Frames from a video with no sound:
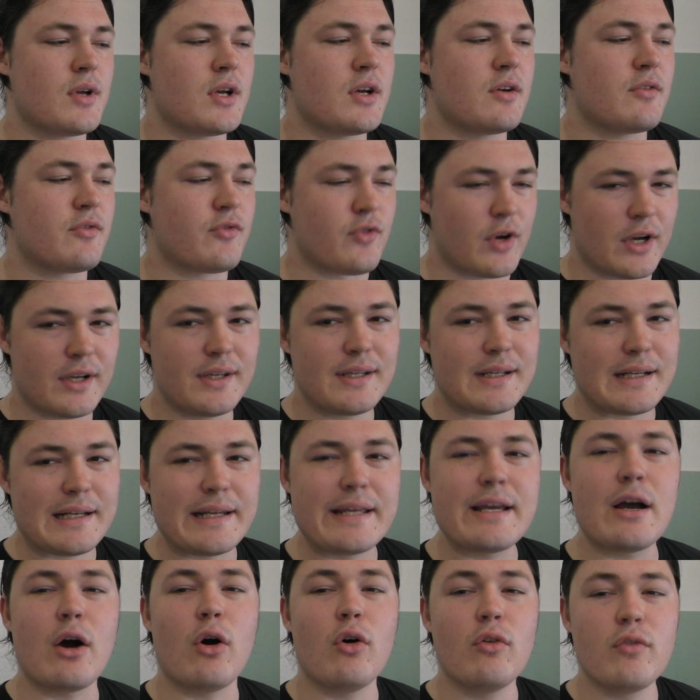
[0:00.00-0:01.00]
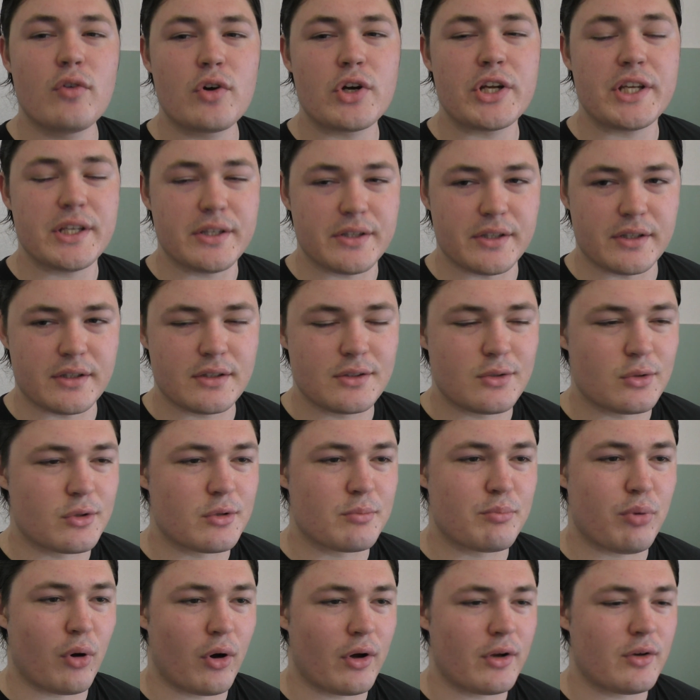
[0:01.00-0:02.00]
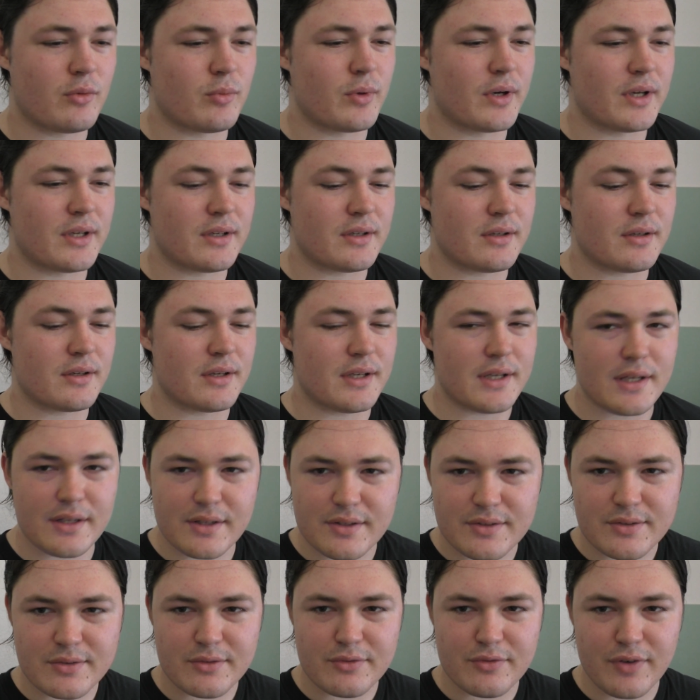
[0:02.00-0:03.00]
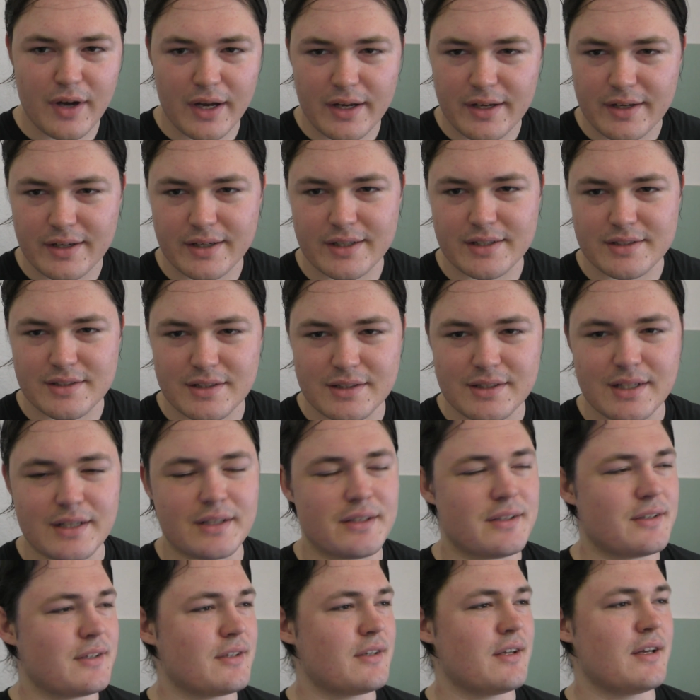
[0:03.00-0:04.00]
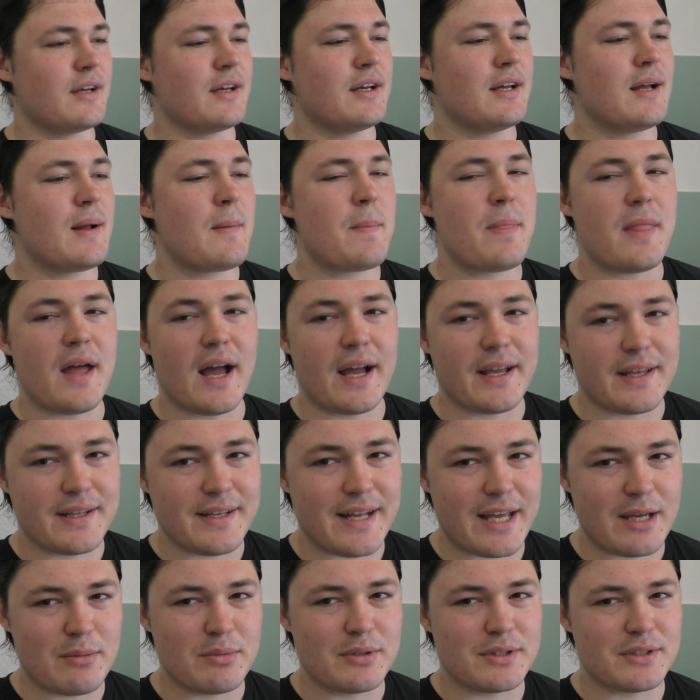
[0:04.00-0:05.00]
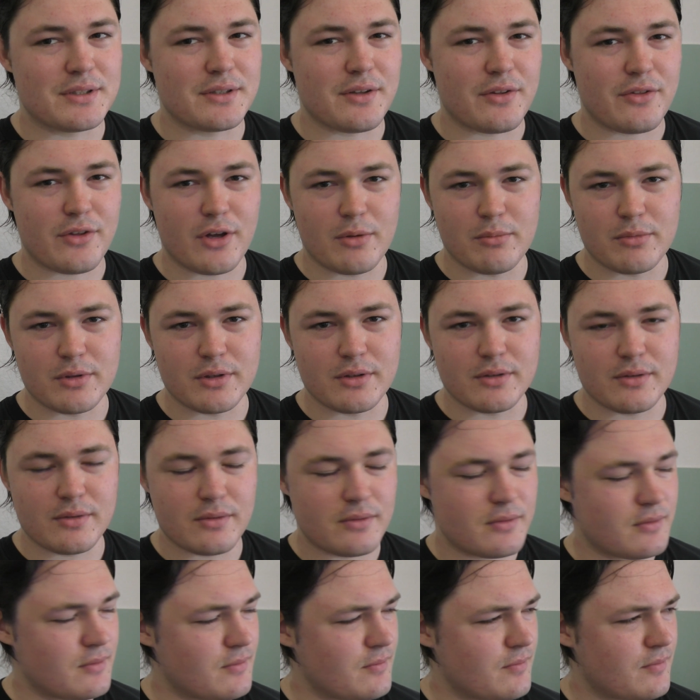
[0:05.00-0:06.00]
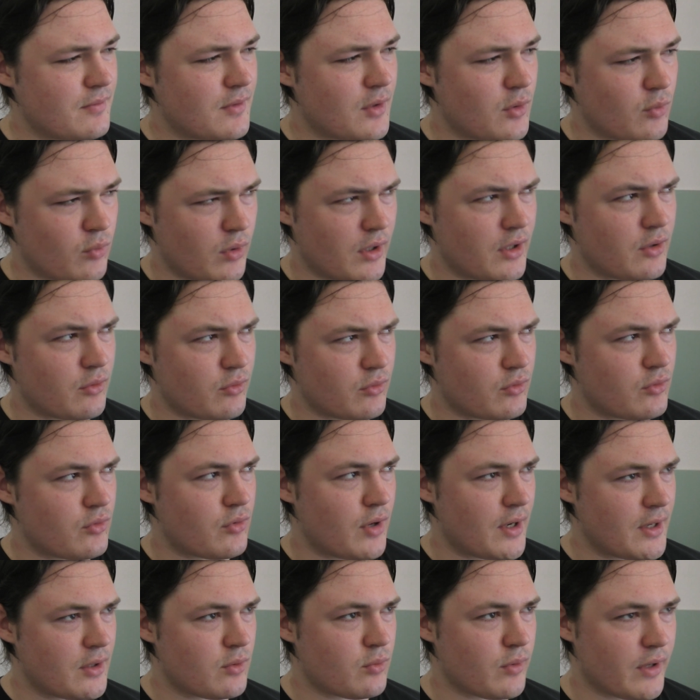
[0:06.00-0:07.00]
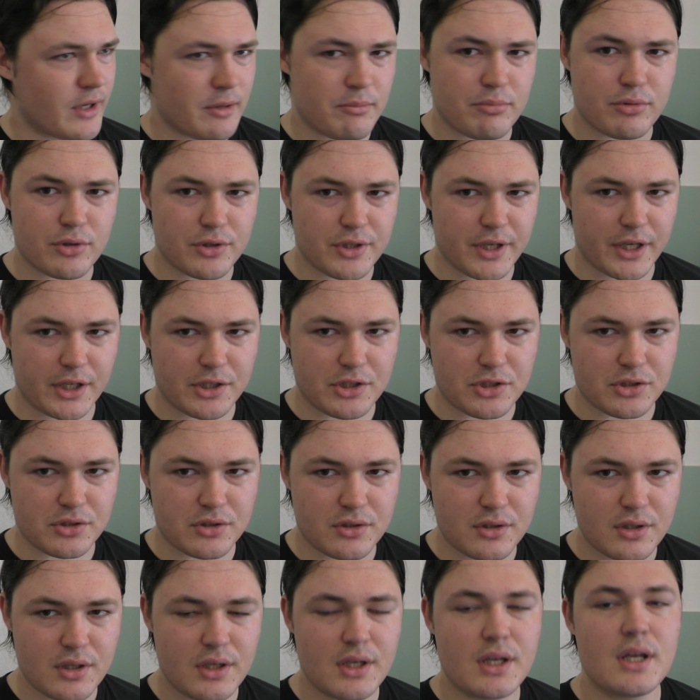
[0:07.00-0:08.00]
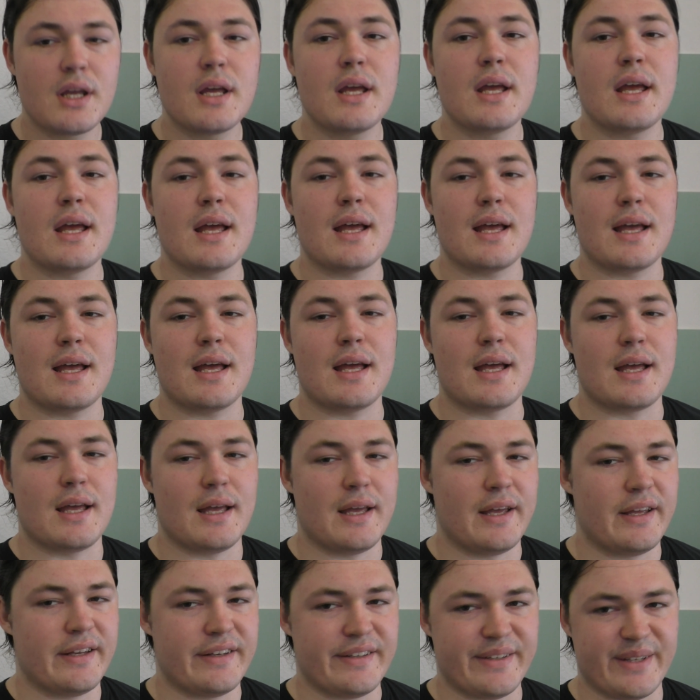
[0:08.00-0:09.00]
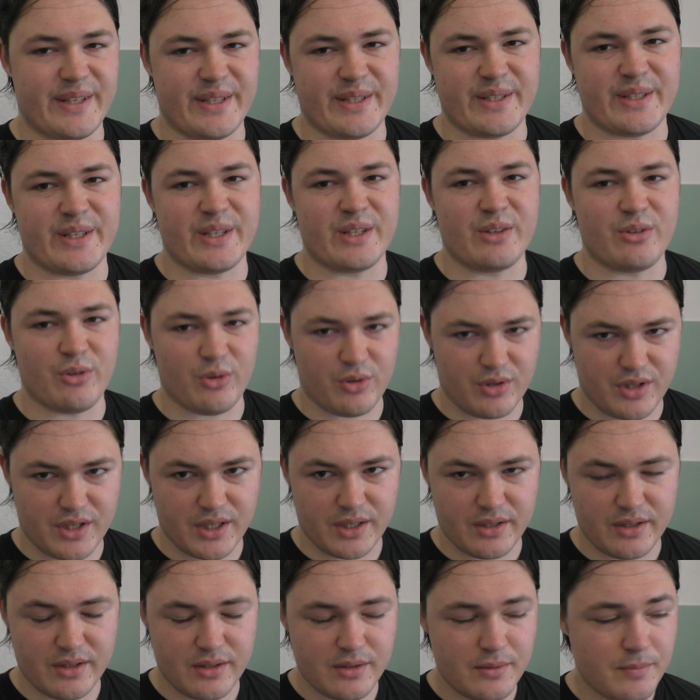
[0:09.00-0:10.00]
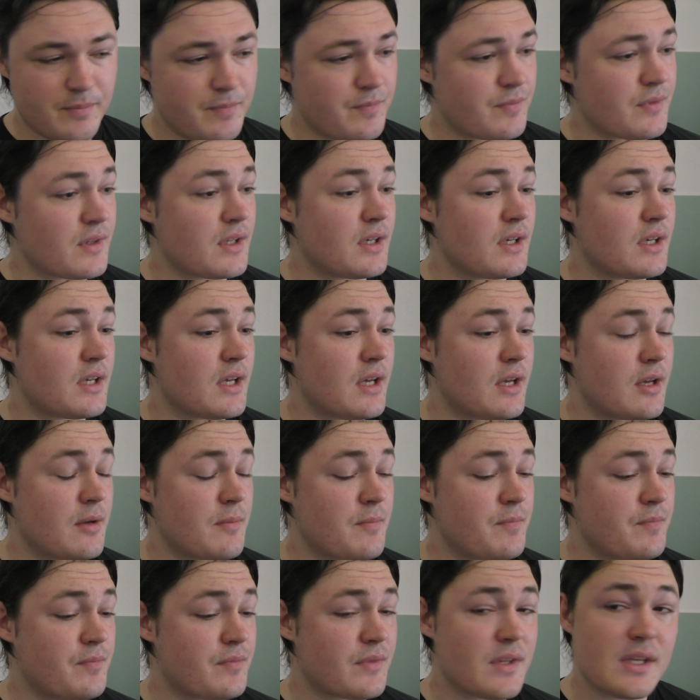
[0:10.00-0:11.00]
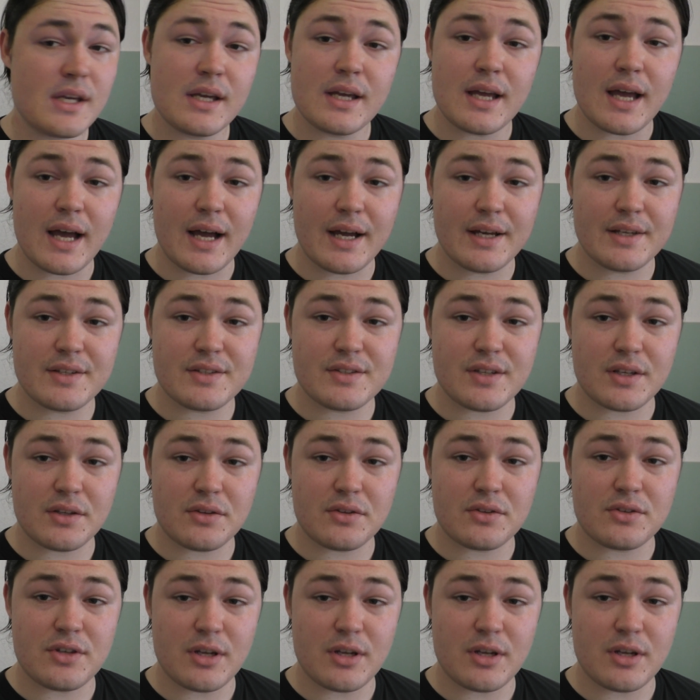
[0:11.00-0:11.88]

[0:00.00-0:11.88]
frantically overheating to the point where it is a fire hazard, and I enabled the thermal runaway protection and it did not kick in. I set the